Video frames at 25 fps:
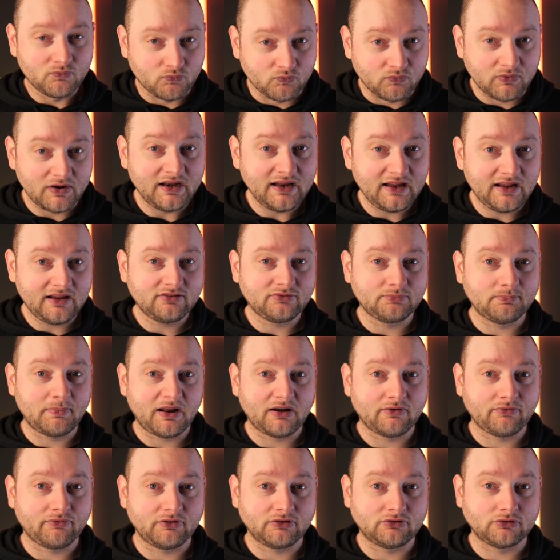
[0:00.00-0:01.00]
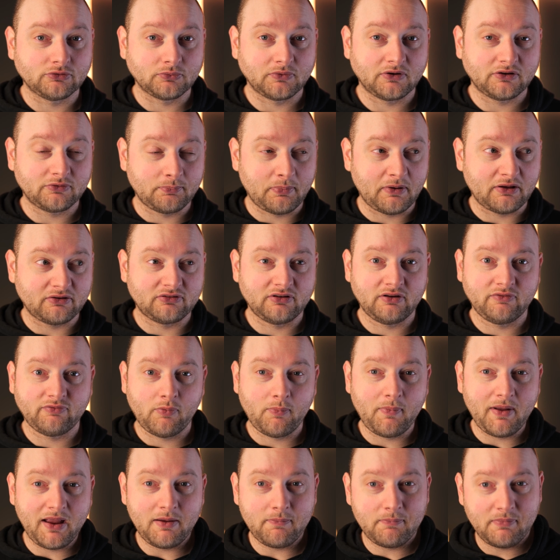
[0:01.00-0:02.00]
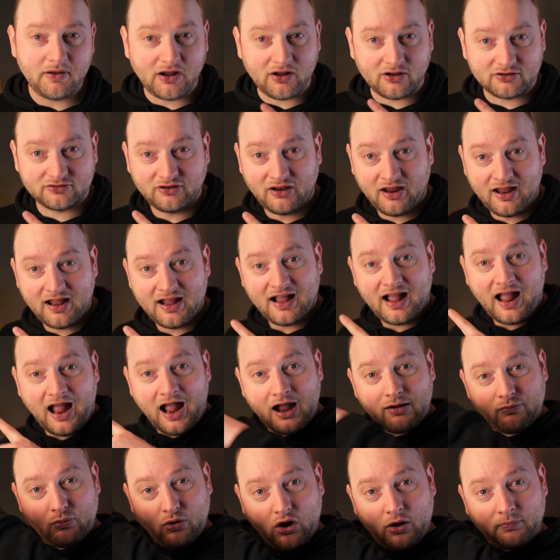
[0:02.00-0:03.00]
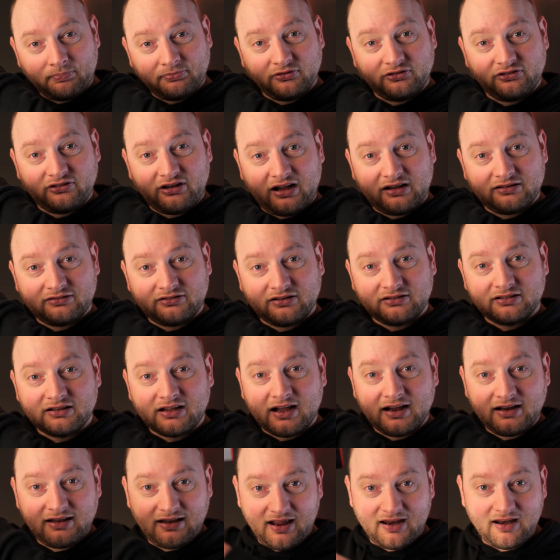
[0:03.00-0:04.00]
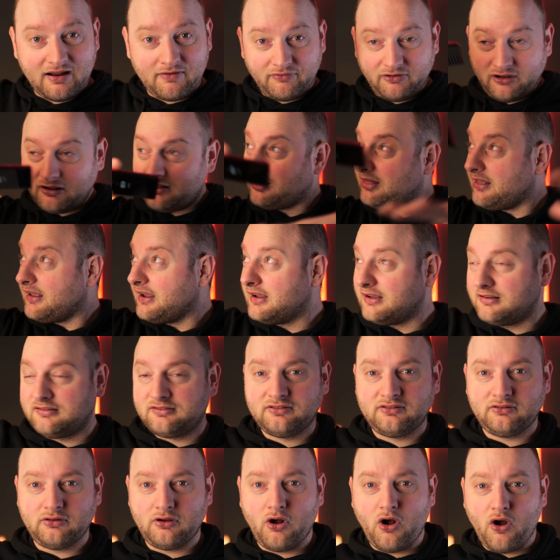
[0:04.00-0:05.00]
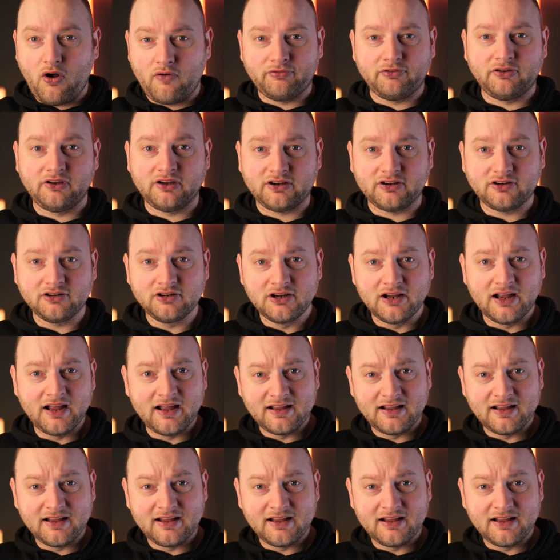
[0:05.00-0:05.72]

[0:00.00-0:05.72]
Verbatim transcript: really is beneficial especially for me because I walk up the stairs at night and everything is off here.